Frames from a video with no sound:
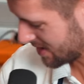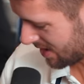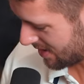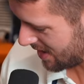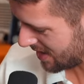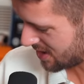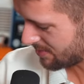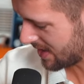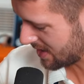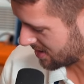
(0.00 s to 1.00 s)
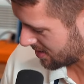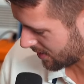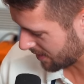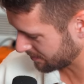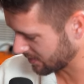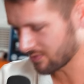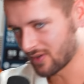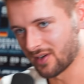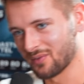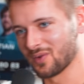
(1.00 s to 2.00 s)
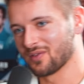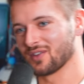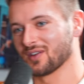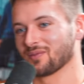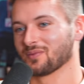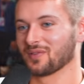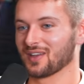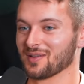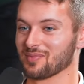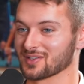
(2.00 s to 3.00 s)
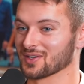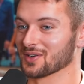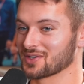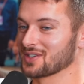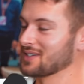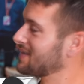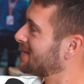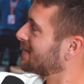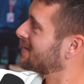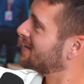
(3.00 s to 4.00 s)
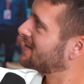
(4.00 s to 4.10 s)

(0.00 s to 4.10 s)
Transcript: ago, he actually managed to um, run with the with the Olympic oh. torch. Have